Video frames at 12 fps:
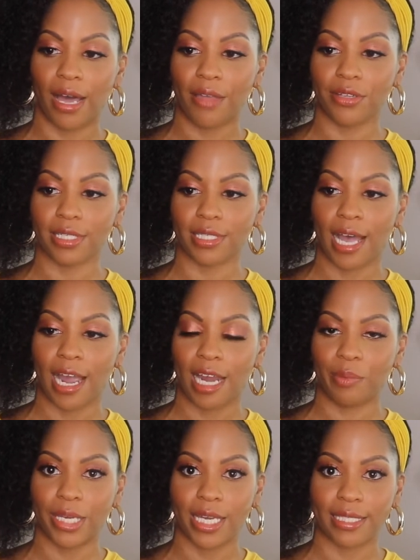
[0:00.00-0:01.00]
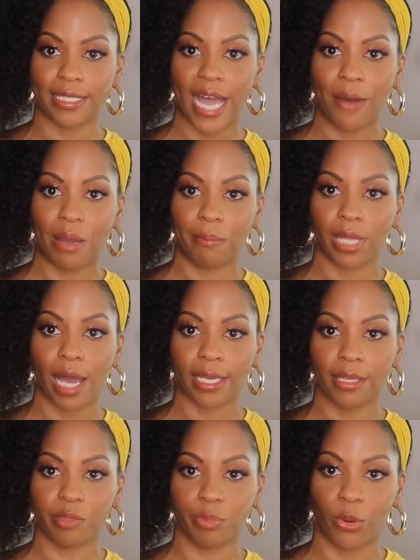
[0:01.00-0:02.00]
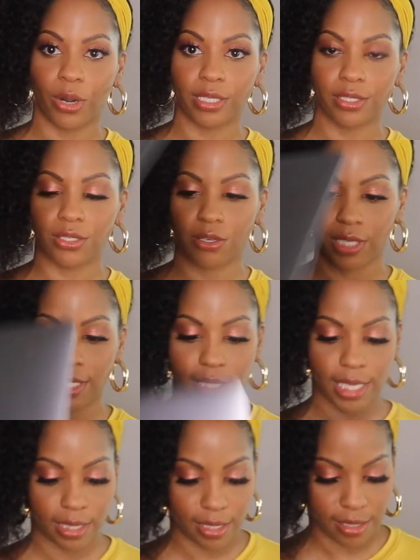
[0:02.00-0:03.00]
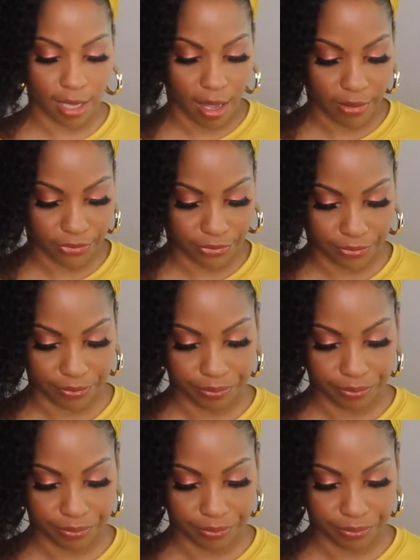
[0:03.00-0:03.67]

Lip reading: other side because now I'm blocking the ports. So let's take this off.